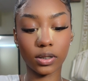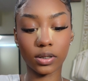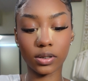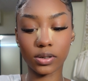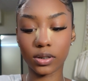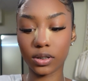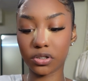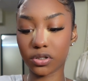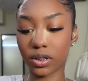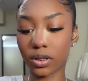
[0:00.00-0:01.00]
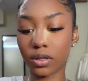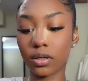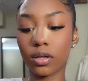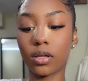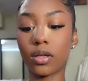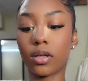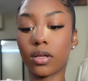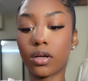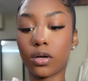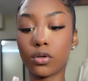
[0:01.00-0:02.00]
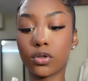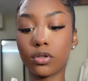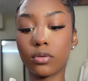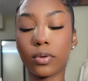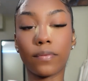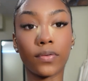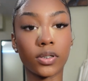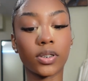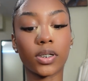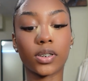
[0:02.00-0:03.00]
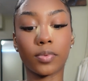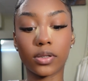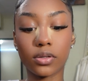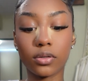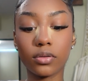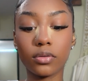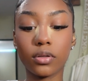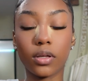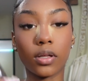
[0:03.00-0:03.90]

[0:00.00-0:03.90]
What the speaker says: It is in the shade 02 but First Espresso.